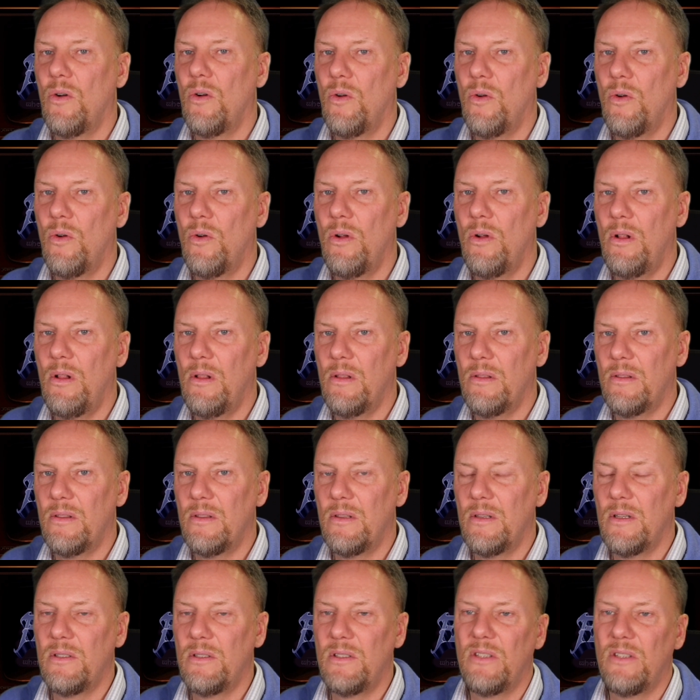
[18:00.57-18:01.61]
all
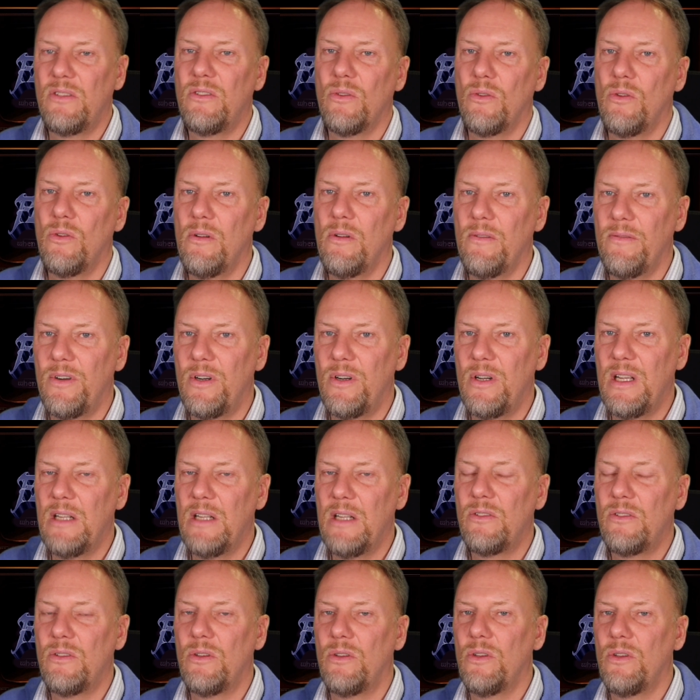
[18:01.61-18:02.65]
the dissolver
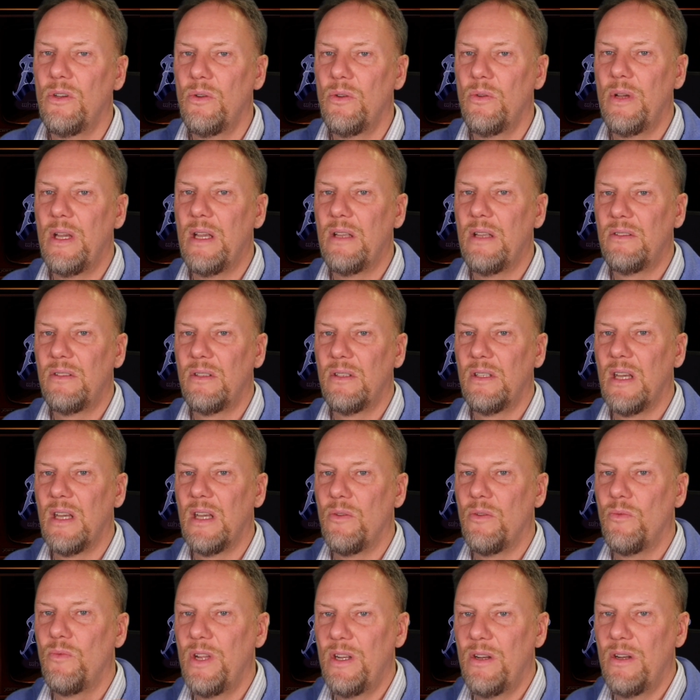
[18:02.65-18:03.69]
needs to do is
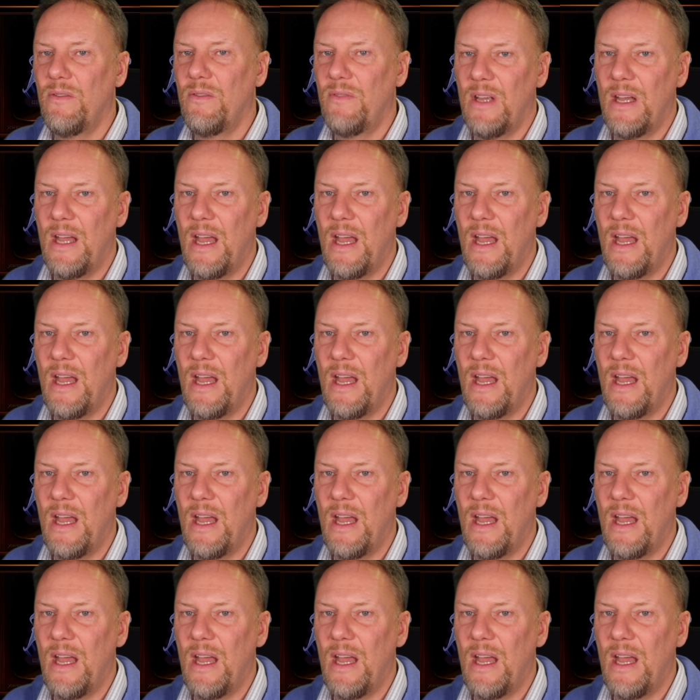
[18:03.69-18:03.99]
get rid of the